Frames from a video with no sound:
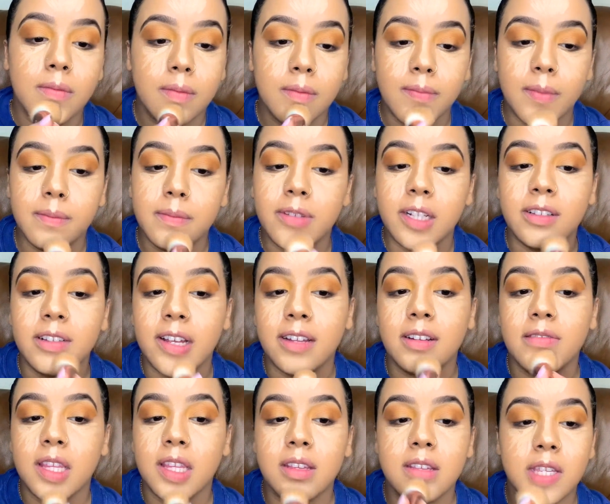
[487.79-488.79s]

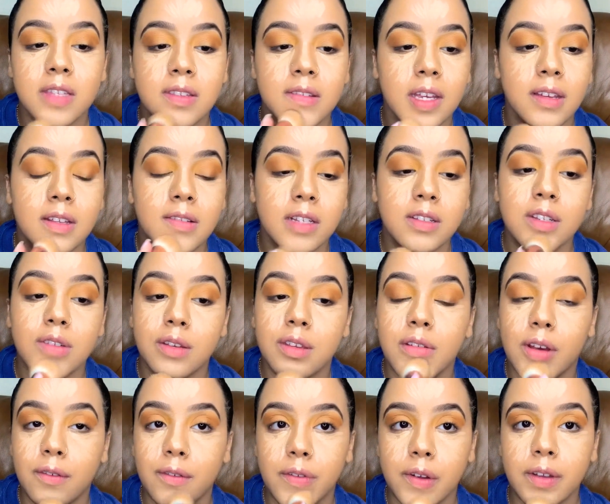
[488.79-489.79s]
blend this into
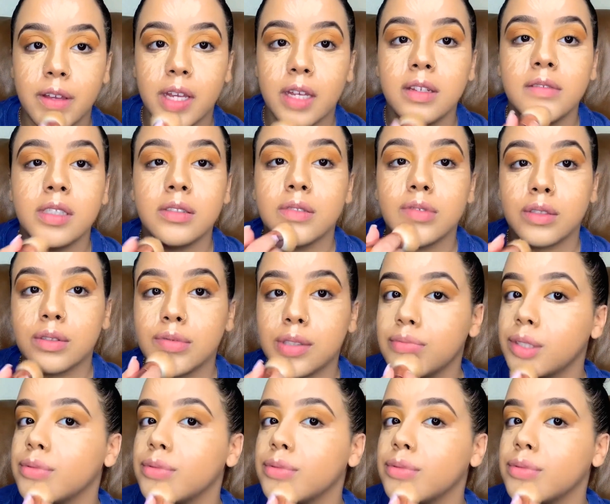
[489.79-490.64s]
your face.